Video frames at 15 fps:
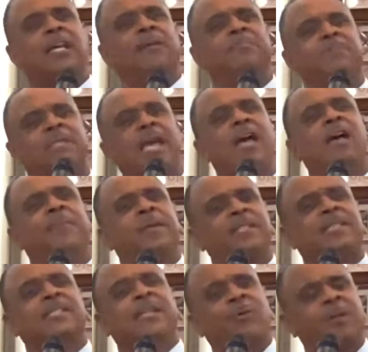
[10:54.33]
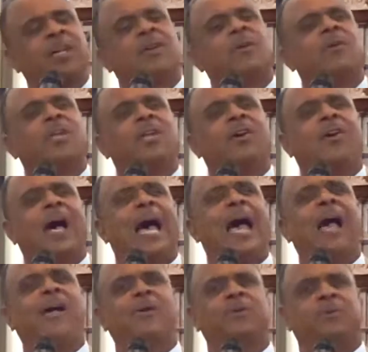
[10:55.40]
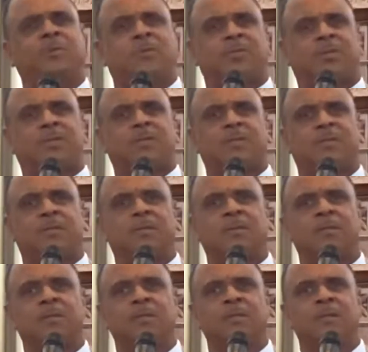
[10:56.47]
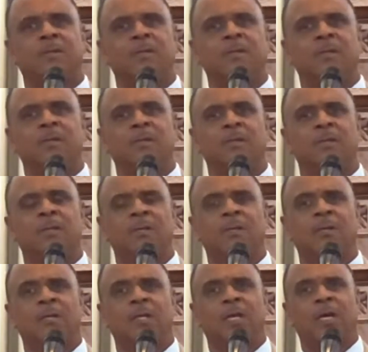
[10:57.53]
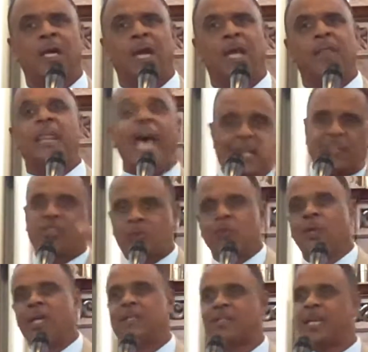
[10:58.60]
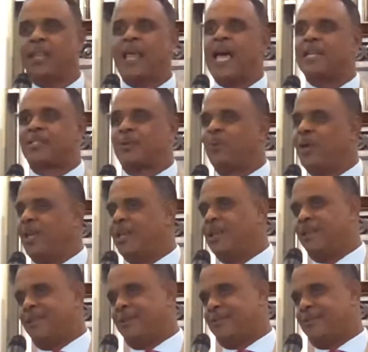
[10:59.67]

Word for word: come down, he says, I want to go to your house. And that's when, say, that's when.